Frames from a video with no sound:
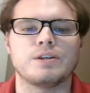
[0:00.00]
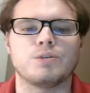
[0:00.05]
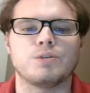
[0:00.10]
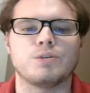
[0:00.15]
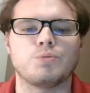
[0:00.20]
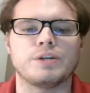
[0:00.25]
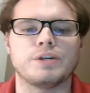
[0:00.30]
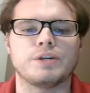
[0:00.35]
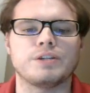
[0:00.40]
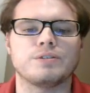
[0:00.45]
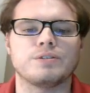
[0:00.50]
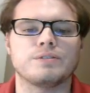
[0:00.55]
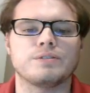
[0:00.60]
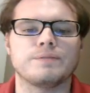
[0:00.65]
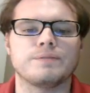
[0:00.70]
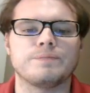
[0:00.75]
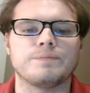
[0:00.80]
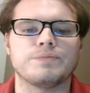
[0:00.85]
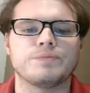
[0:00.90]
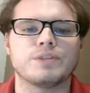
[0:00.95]
When
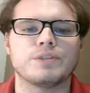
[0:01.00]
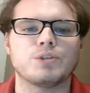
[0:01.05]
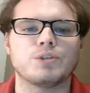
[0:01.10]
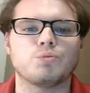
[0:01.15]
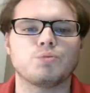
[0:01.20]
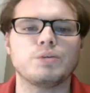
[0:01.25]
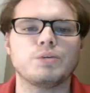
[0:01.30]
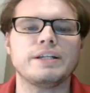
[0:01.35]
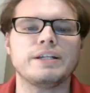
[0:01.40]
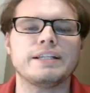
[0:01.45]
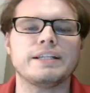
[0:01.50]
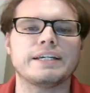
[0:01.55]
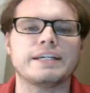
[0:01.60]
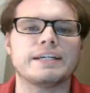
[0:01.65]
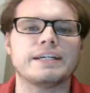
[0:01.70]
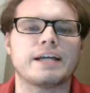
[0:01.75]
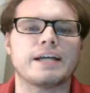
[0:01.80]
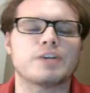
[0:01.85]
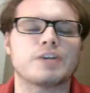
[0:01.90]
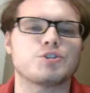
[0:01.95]

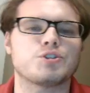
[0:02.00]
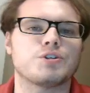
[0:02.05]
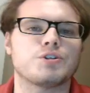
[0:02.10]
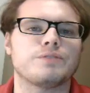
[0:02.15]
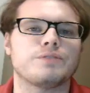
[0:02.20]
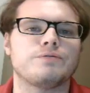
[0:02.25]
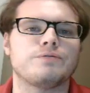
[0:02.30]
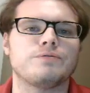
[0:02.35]
really I should have